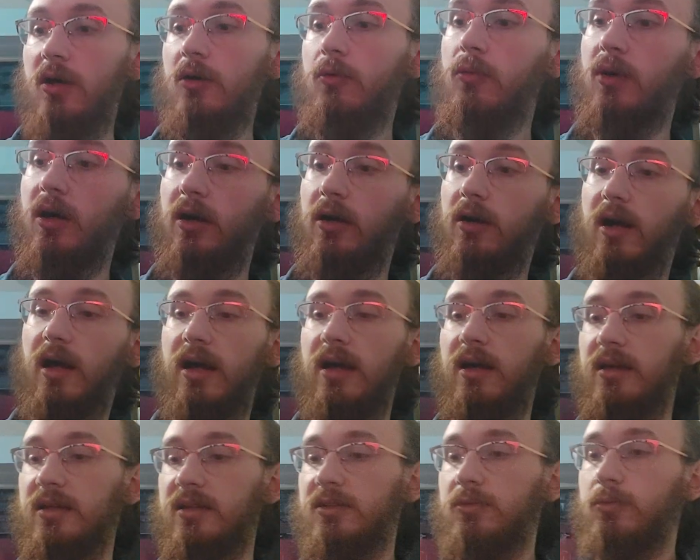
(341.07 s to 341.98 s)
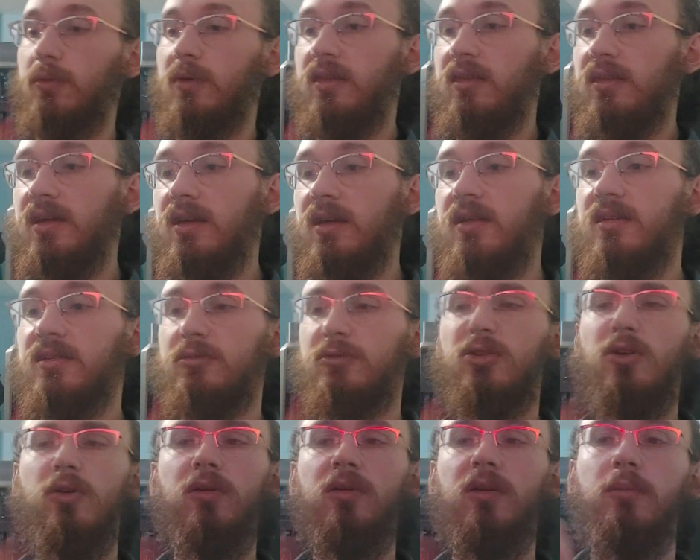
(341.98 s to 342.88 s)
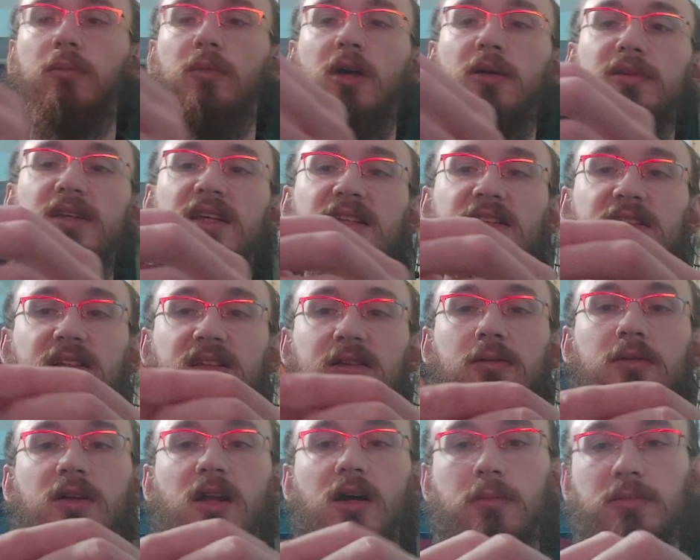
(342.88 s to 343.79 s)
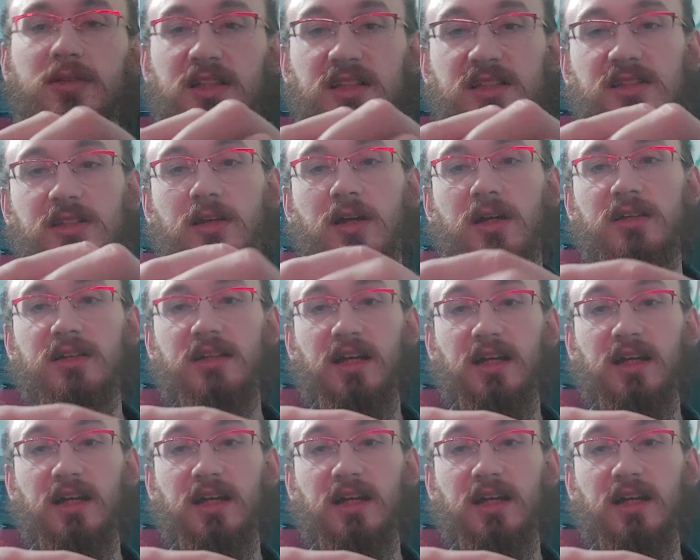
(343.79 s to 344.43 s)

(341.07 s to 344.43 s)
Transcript: whereas with these, we're calling them nubs and slots.